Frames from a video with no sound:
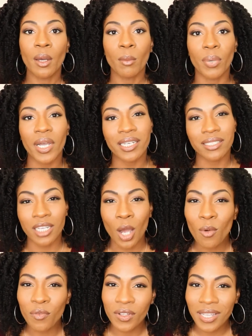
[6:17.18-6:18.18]
But
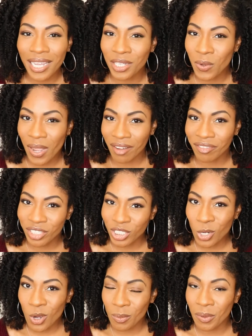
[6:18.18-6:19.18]
don't feel like you have to
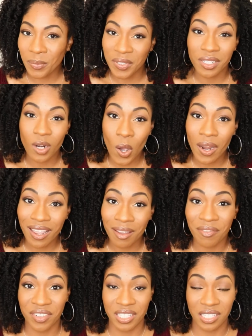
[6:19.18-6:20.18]
show up and put on a
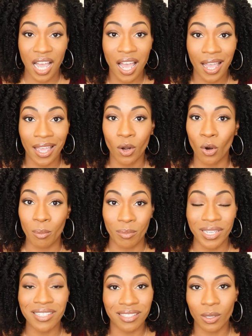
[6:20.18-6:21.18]
facade or
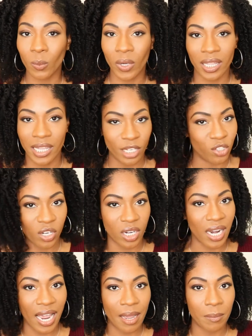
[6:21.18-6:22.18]
be someone that you're
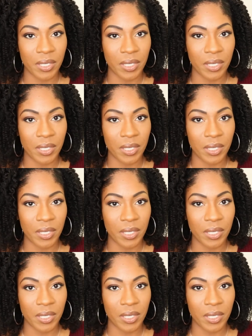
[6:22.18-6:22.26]
not,